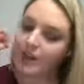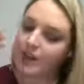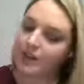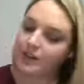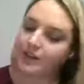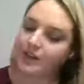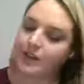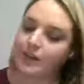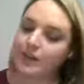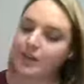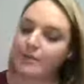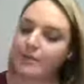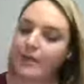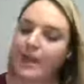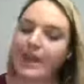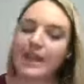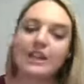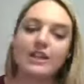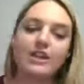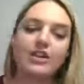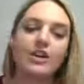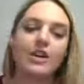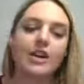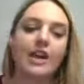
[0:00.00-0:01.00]
So you
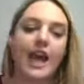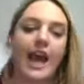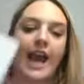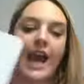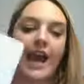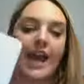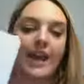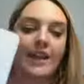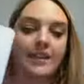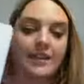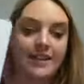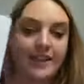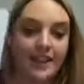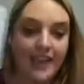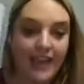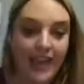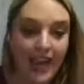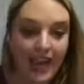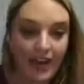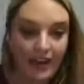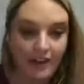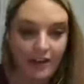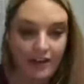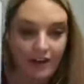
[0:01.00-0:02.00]
might look at,
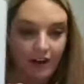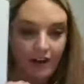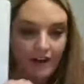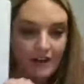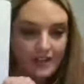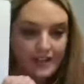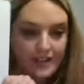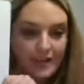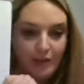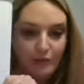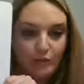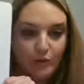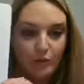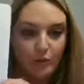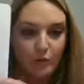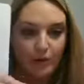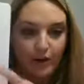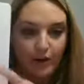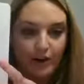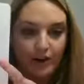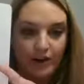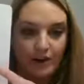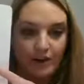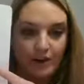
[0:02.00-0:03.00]
again, our sample
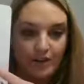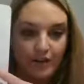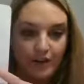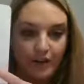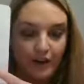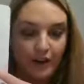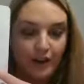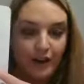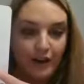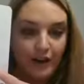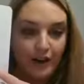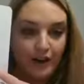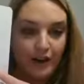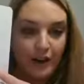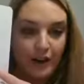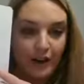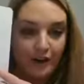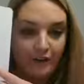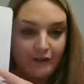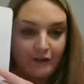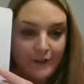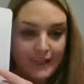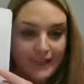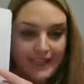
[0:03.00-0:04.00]
word
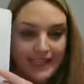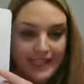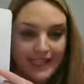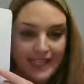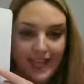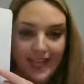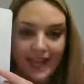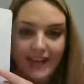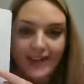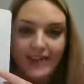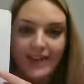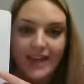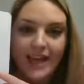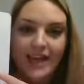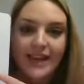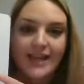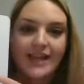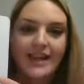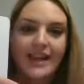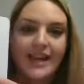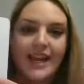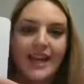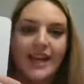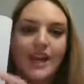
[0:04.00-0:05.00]
of misled
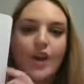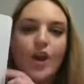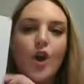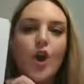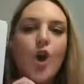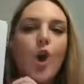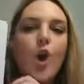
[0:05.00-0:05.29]
and think,